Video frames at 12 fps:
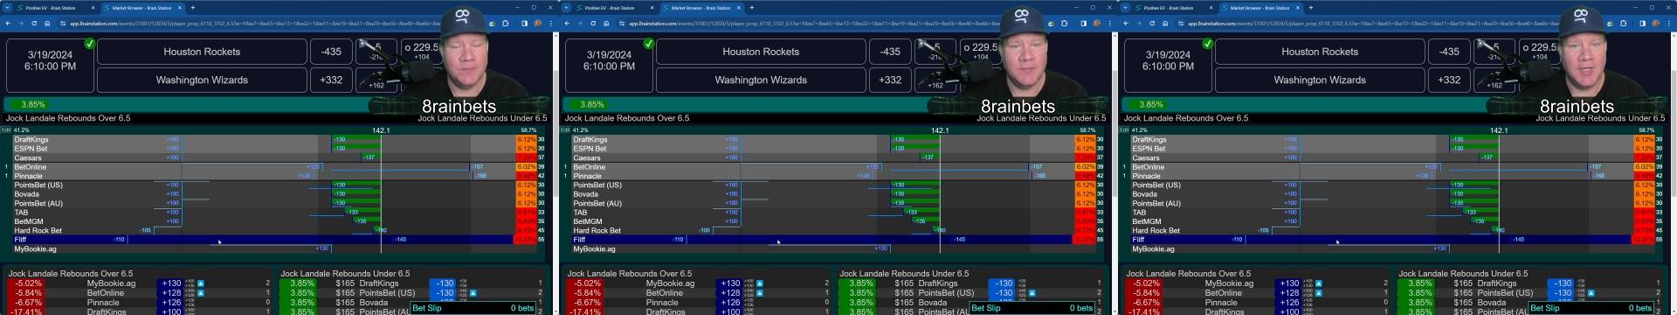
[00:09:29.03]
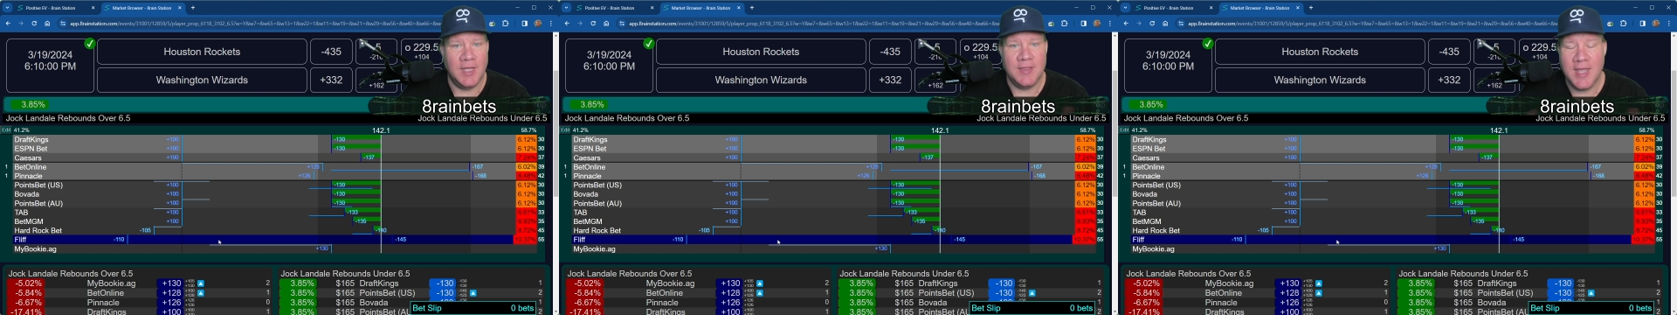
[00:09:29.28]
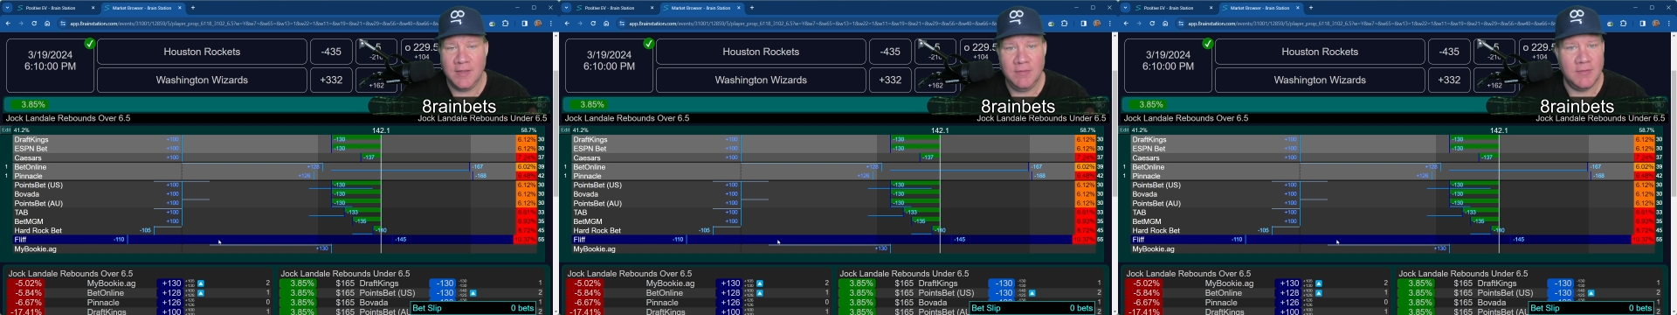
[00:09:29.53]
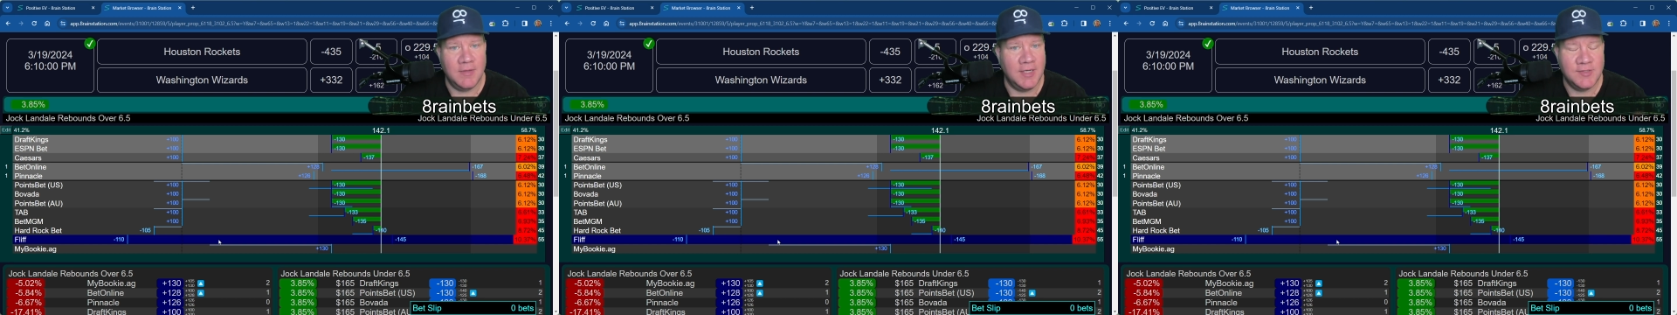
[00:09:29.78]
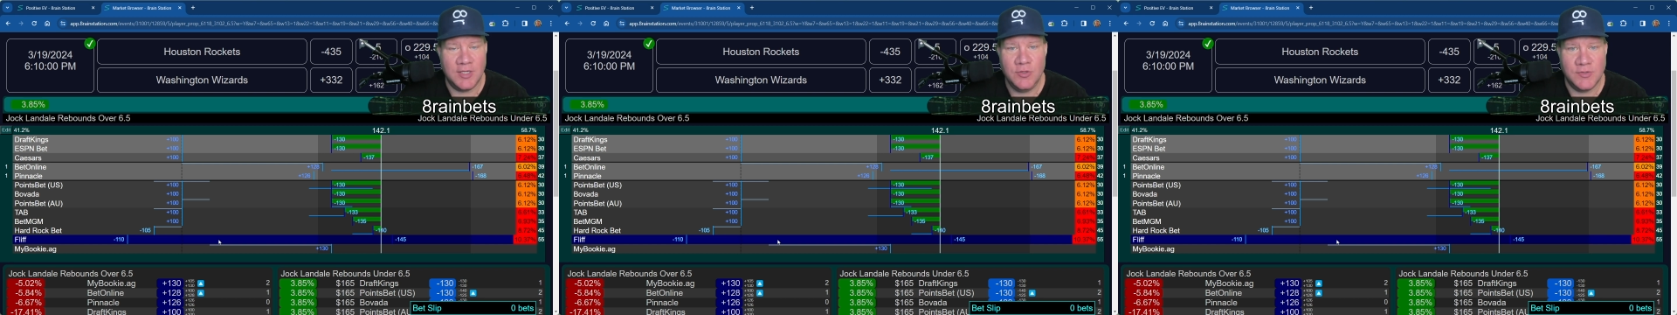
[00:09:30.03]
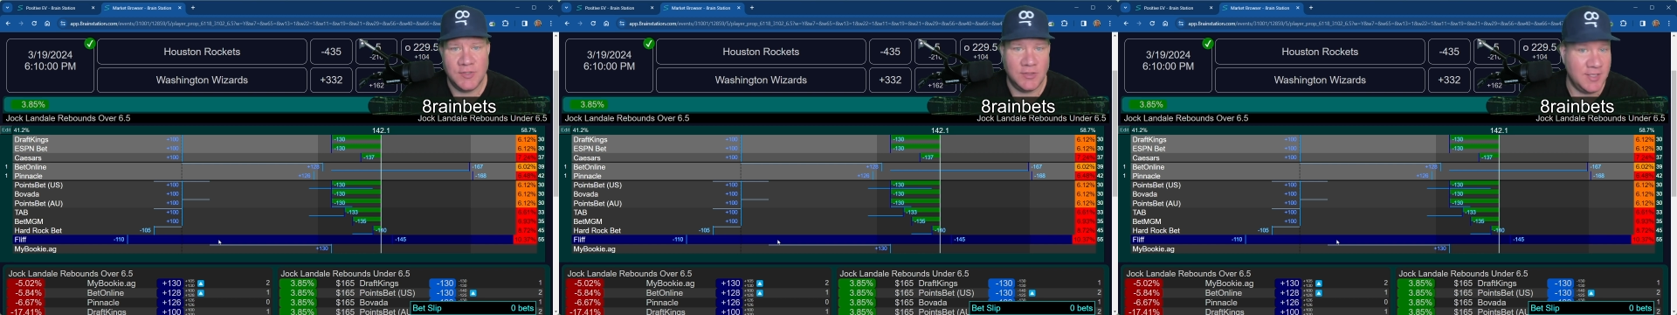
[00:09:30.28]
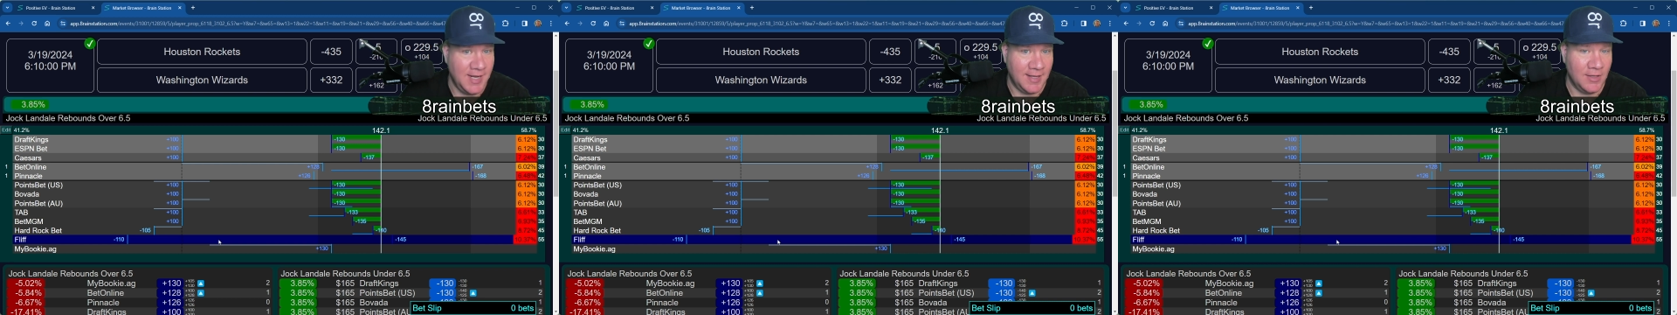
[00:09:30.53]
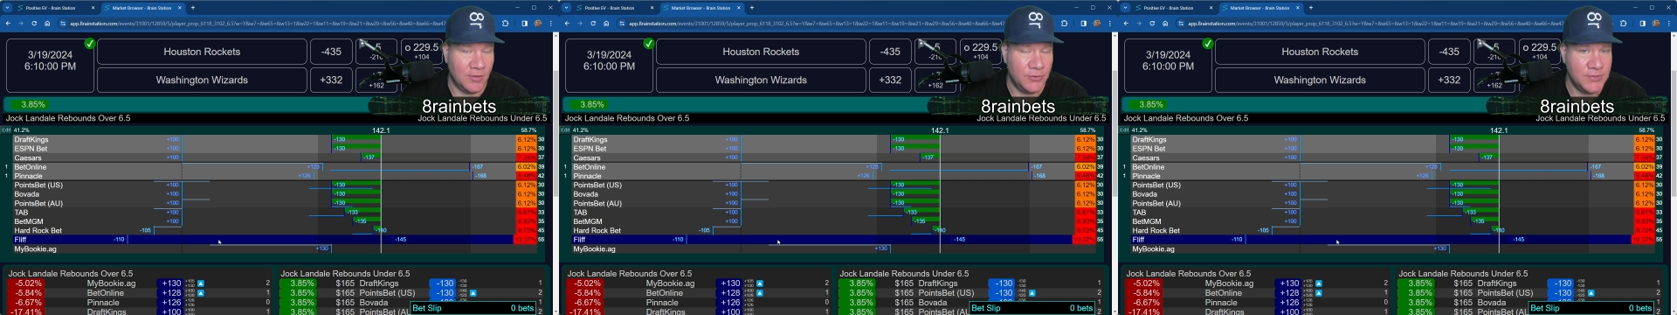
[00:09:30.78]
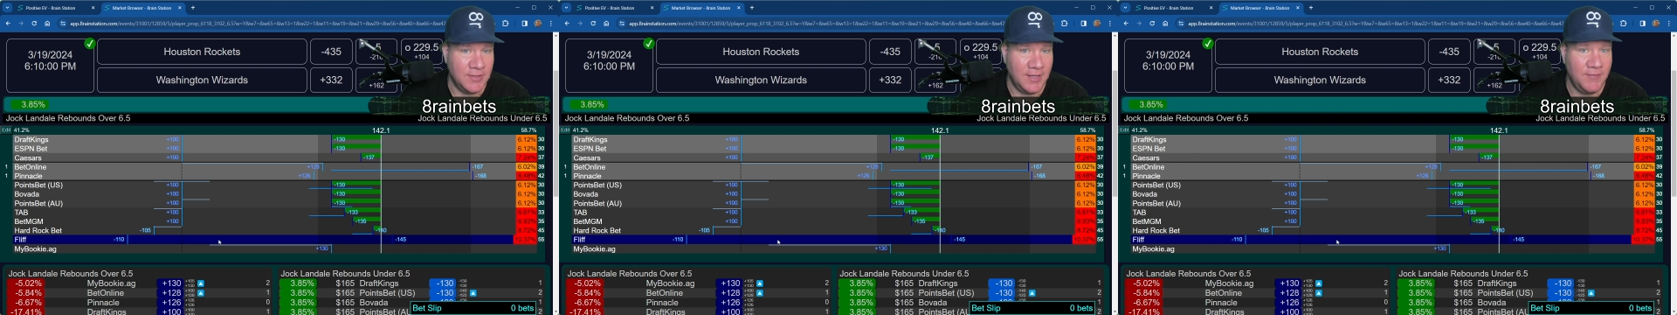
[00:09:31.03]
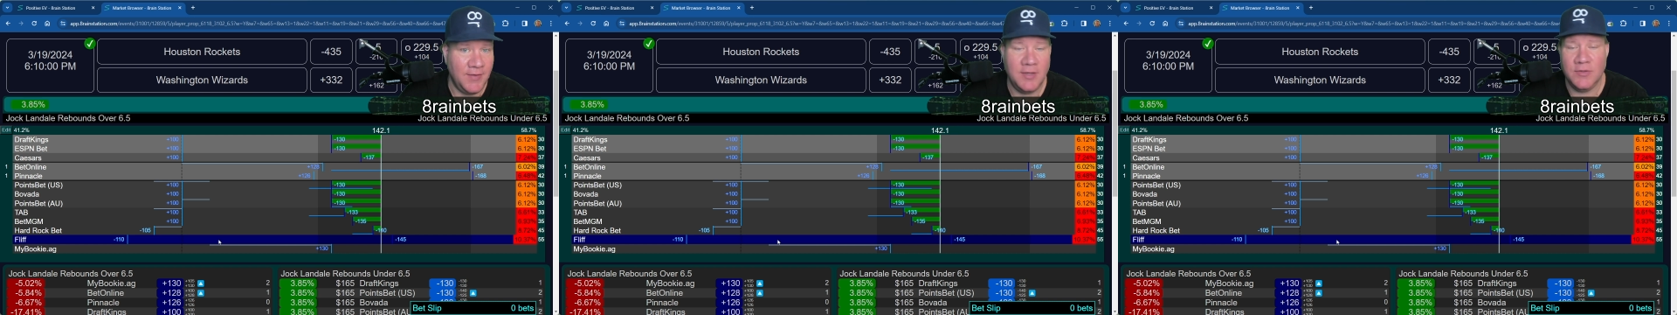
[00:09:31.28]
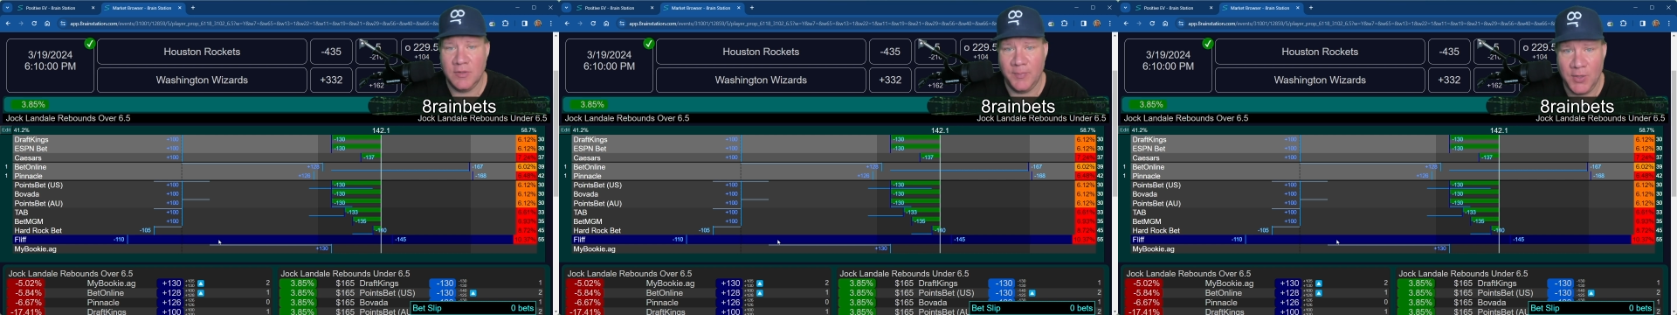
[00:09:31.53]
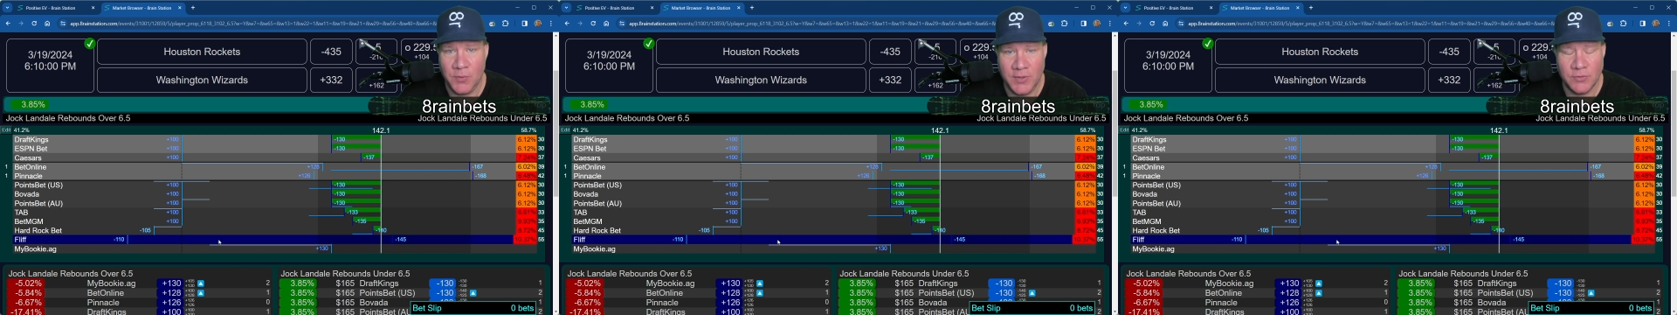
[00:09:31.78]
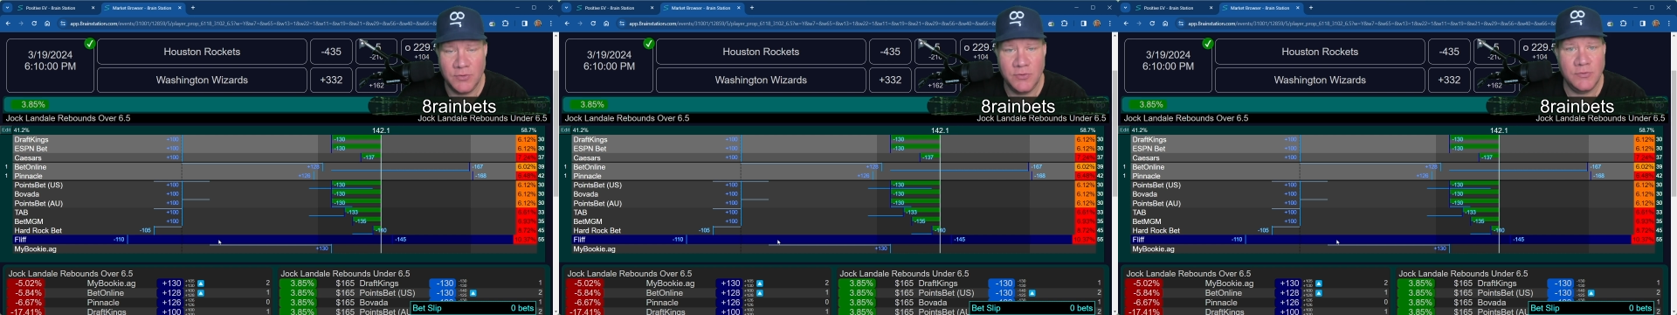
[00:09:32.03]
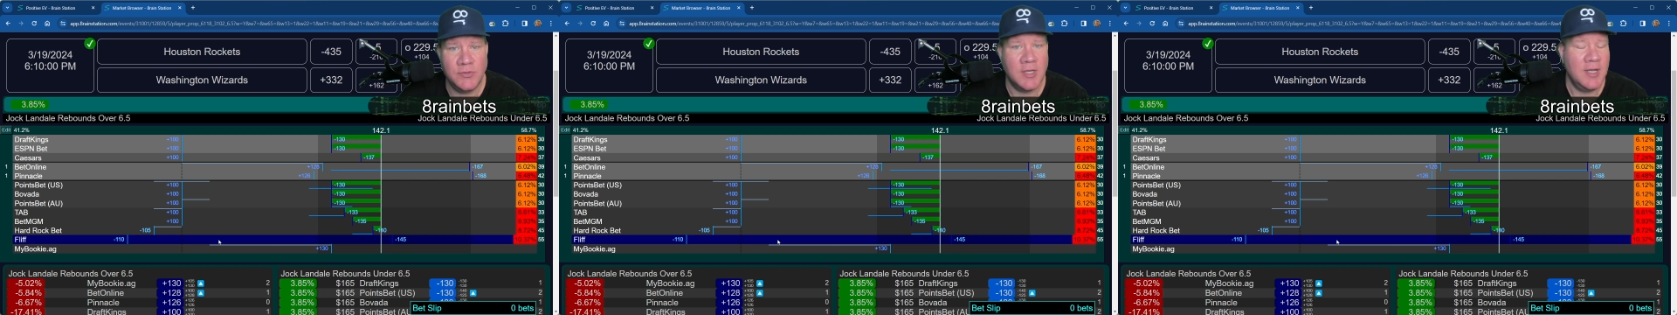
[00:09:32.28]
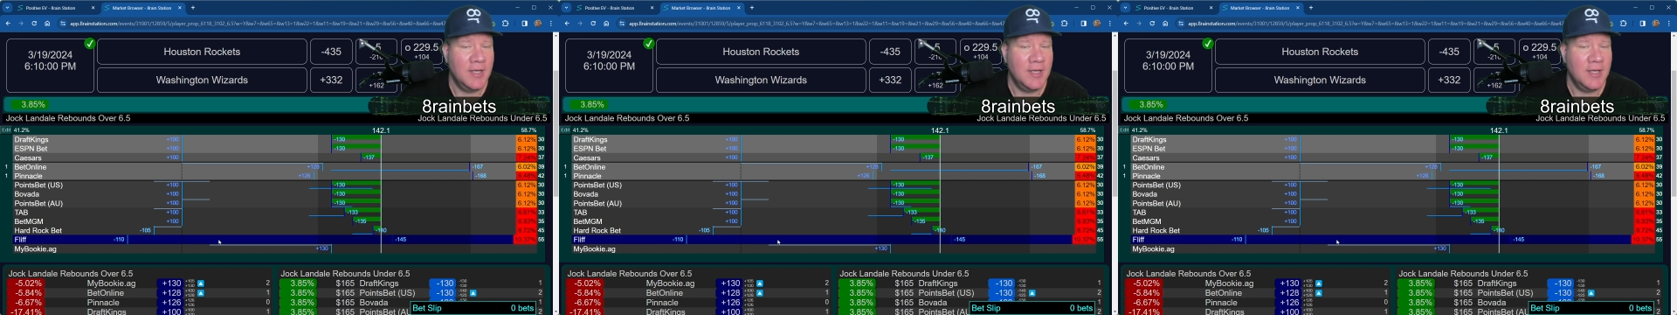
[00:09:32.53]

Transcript: And then the next day you can say, did I get closing line value? Did the bet win or lose?